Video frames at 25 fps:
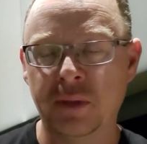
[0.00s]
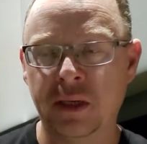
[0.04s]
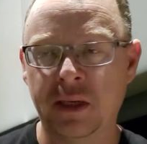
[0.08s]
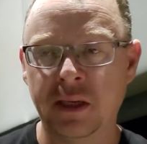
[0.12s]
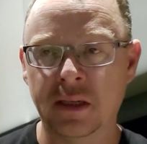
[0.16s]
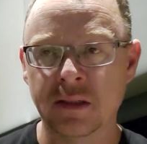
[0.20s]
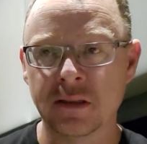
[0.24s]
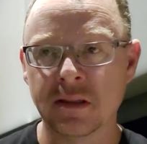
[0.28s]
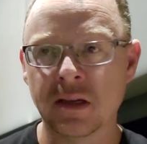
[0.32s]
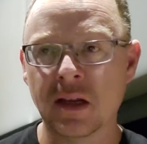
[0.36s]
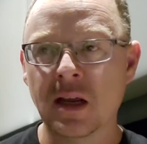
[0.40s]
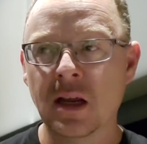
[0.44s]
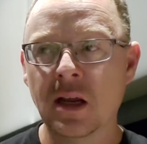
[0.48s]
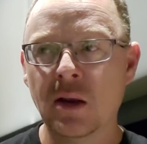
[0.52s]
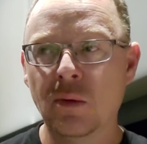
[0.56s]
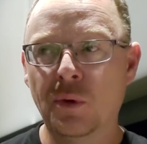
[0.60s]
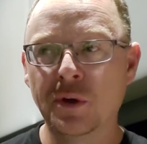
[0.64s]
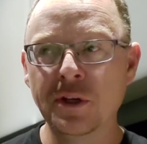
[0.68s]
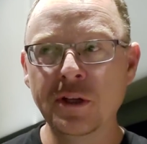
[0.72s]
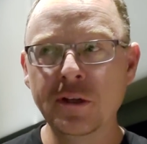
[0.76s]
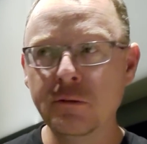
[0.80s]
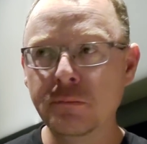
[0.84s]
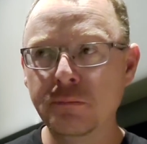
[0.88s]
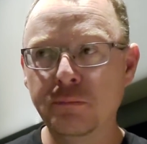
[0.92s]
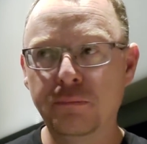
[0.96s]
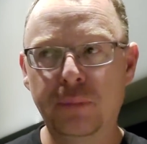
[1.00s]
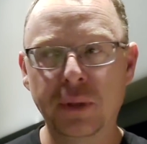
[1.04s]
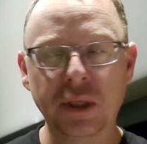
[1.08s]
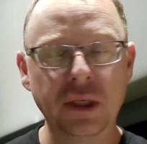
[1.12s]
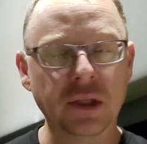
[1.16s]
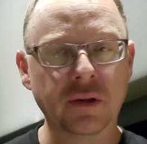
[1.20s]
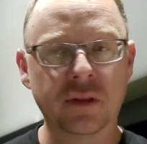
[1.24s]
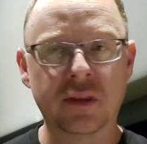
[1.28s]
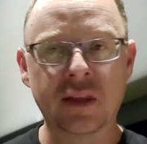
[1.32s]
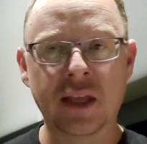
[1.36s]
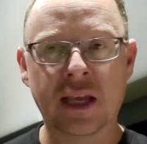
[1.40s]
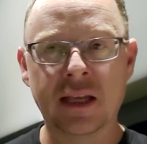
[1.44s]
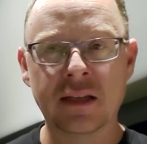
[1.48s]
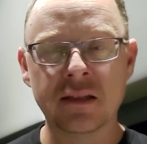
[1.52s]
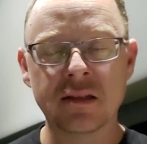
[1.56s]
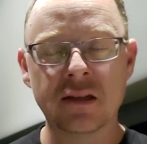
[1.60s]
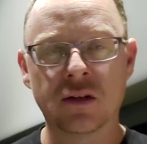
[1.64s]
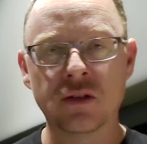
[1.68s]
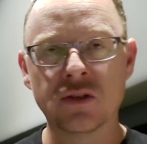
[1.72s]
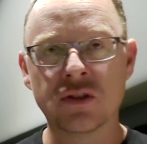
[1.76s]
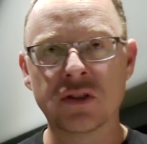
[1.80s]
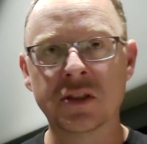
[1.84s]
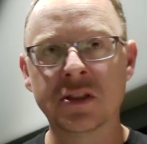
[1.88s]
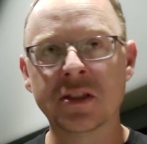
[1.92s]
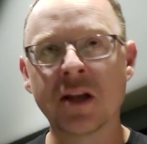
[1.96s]
Because when you build things,
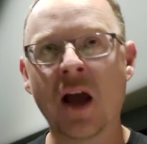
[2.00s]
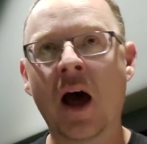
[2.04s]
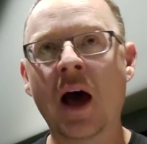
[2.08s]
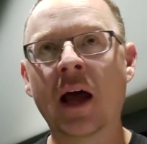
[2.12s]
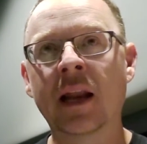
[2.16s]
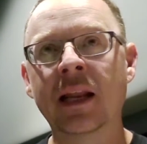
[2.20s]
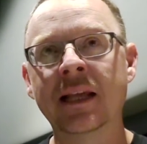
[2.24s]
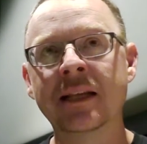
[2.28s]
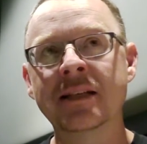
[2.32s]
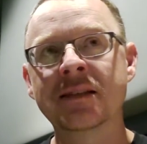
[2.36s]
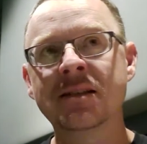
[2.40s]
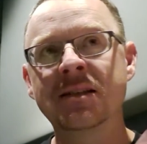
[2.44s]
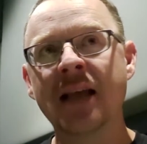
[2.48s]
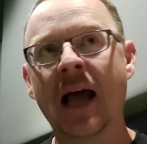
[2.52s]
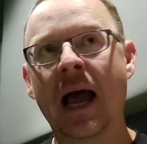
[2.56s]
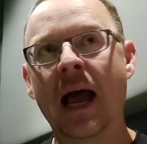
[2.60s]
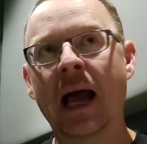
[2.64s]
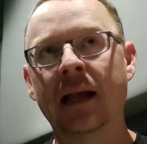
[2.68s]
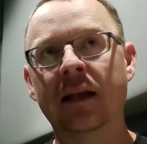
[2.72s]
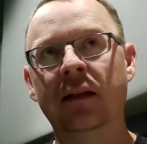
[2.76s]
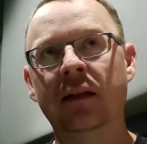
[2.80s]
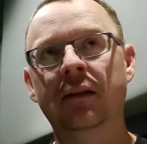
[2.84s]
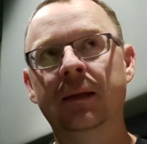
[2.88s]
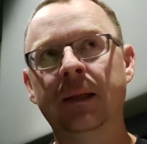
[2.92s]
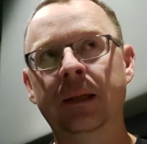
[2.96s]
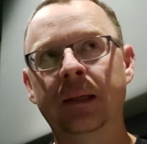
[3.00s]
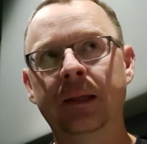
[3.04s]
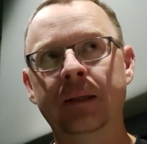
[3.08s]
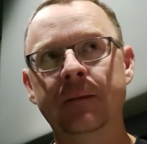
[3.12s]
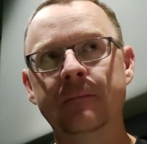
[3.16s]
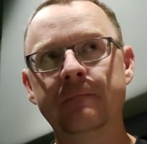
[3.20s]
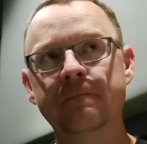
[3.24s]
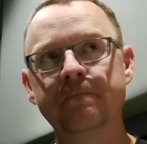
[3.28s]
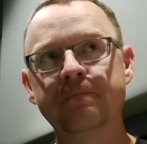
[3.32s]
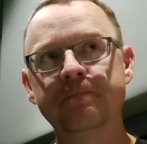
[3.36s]
there's not exactly